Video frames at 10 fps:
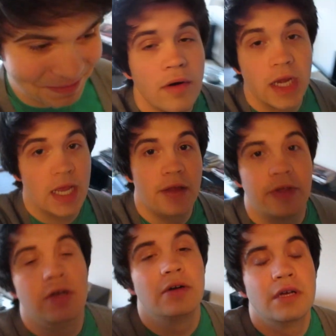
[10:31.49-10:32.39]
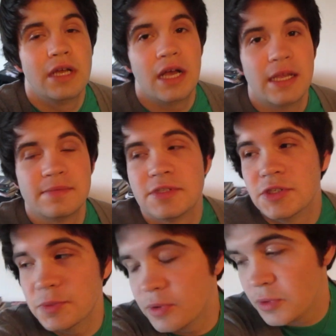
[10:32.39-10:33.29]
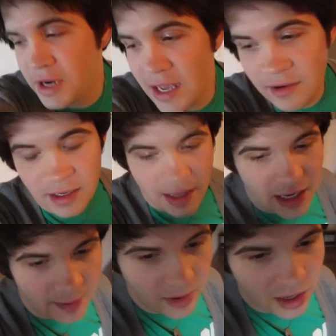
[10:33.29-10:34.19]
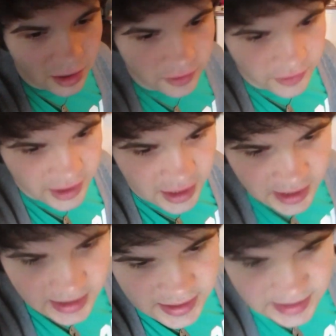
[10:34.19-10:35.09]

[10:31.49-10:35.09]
Right now though, I am super worn out and I'm hungry. It is